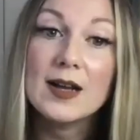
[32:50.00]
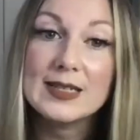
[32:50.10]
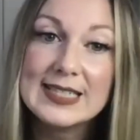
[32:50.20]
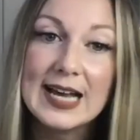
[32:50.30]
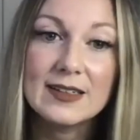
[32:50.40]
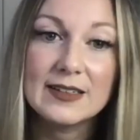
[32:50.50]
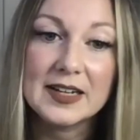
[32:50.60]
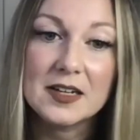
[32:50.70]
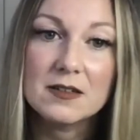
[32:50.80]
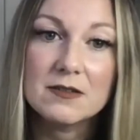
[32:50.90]

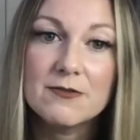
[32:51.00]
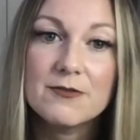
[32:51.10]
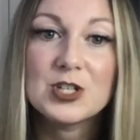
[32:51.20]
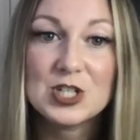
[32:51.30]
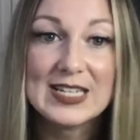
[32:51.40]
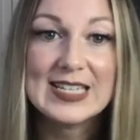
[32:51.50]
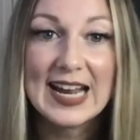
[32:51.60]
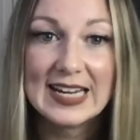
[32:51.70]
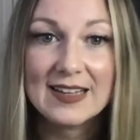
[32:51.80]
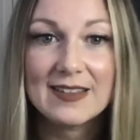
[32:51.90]
settling for just
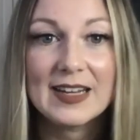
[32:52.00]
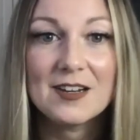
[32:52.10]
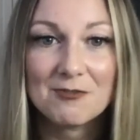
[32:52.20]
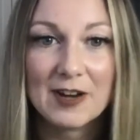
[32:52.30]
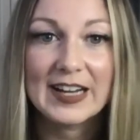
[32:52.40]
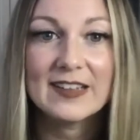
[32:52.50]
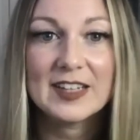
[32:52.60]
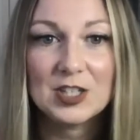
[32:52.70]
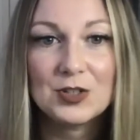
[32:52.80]
anything right like you